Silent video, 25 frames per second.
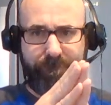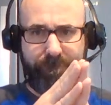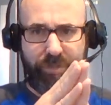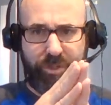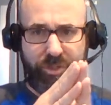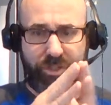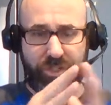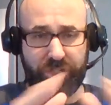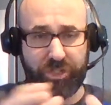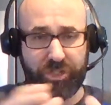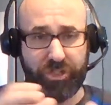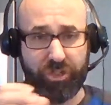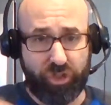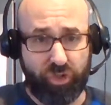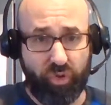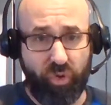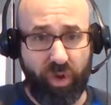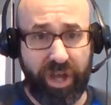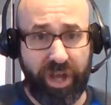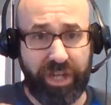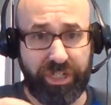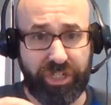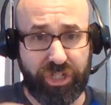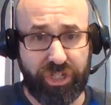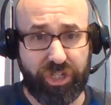Jesus
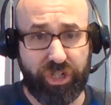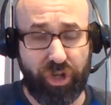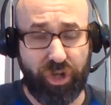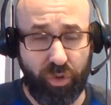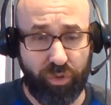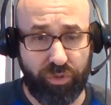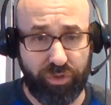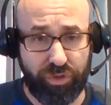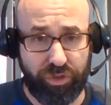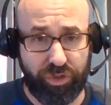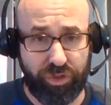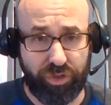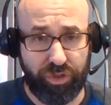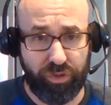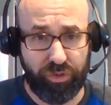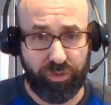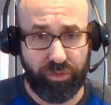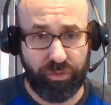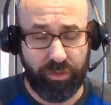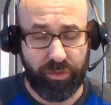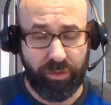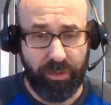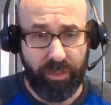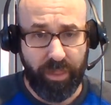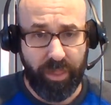Christ chose you,
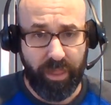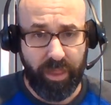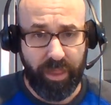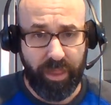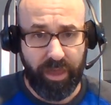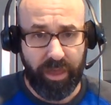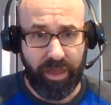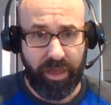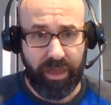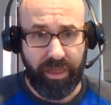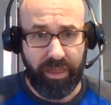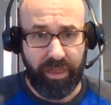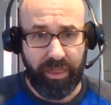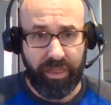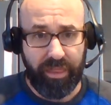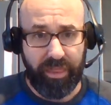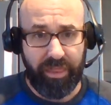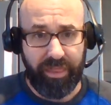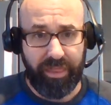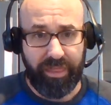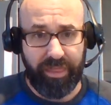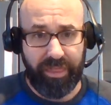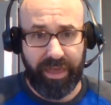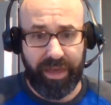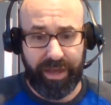
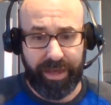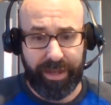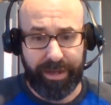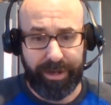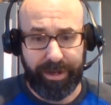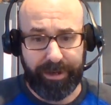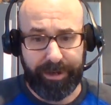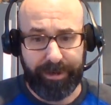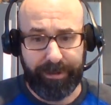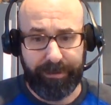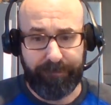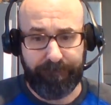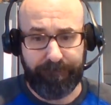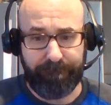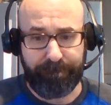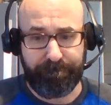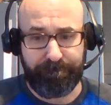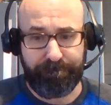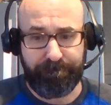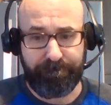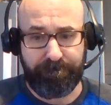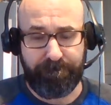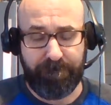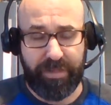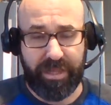then
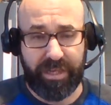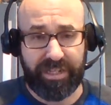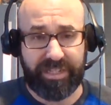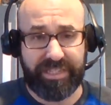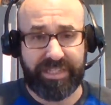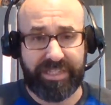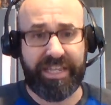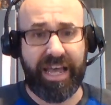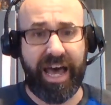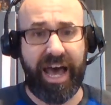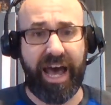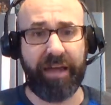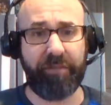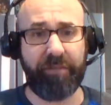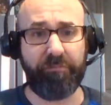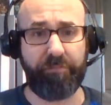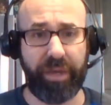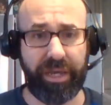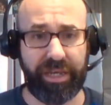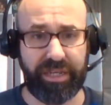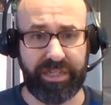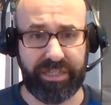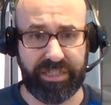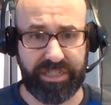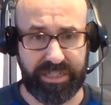it's not
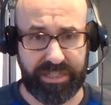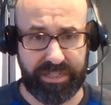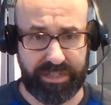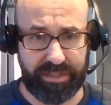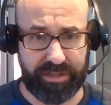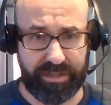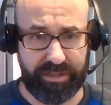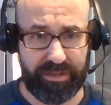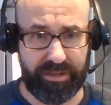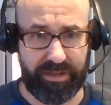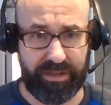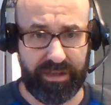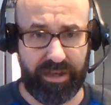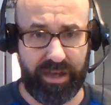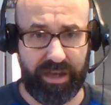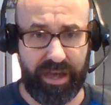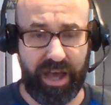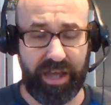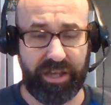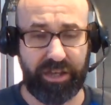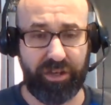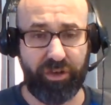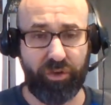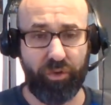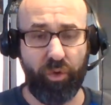based
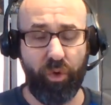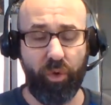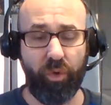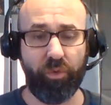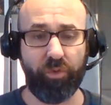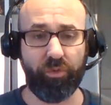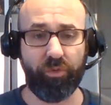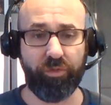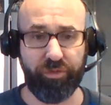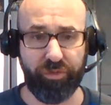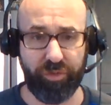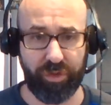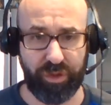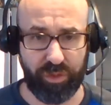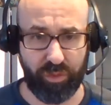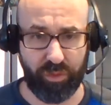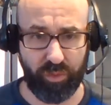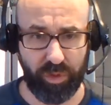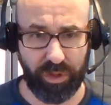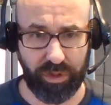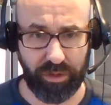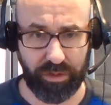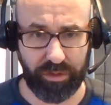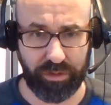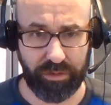on your own free
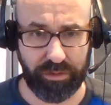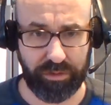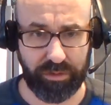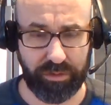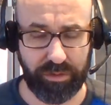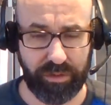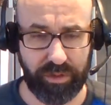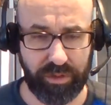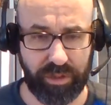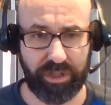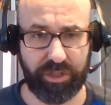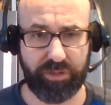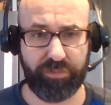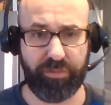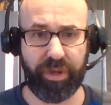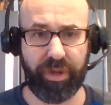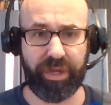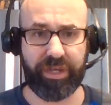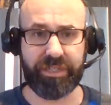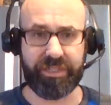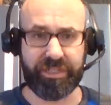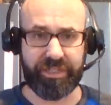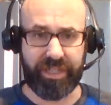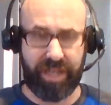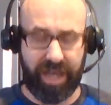will. It's
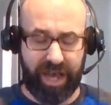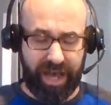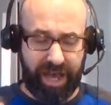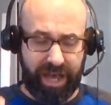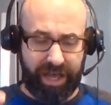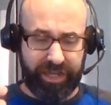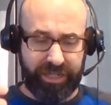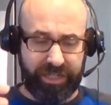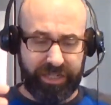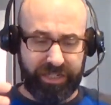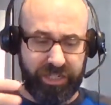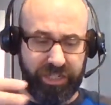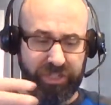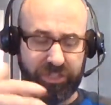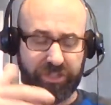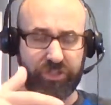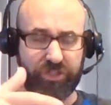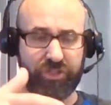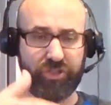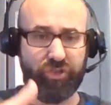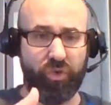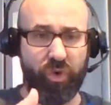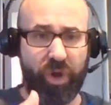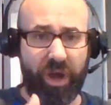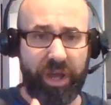based on
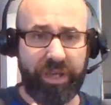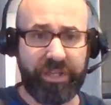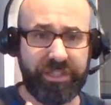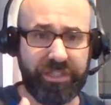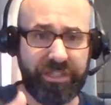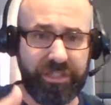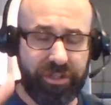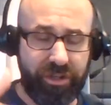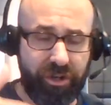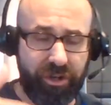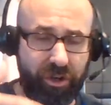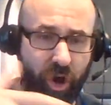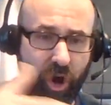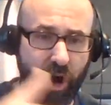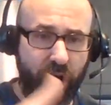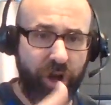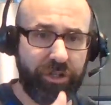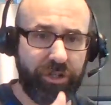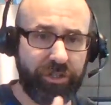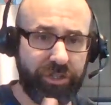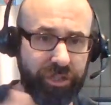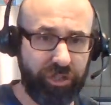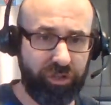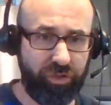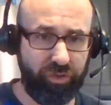Jesus Christ
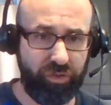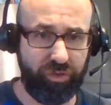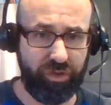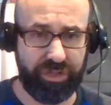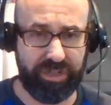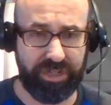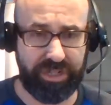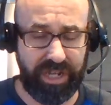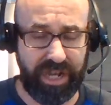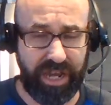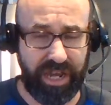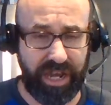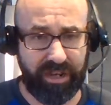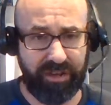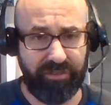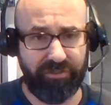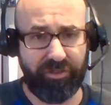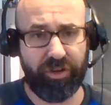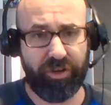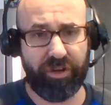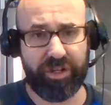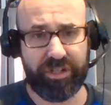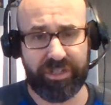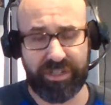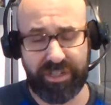causing you to stand. If
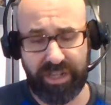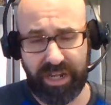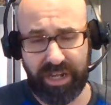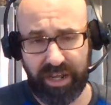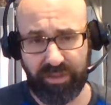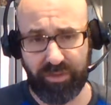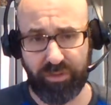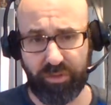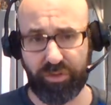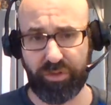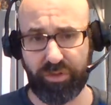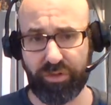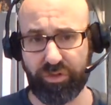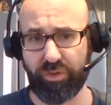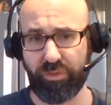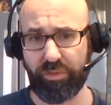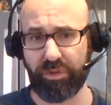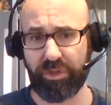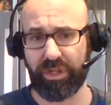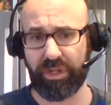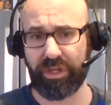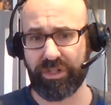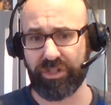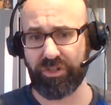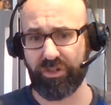you're going to stand through the
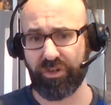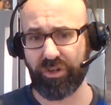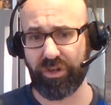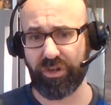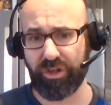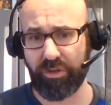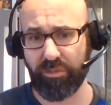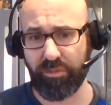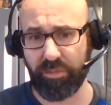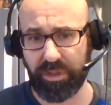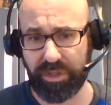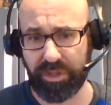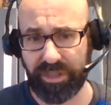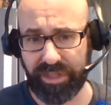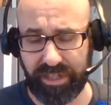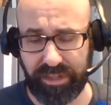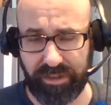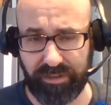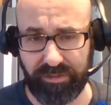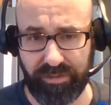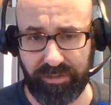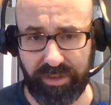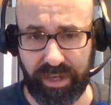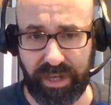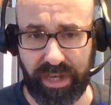tribulation, you're going to believe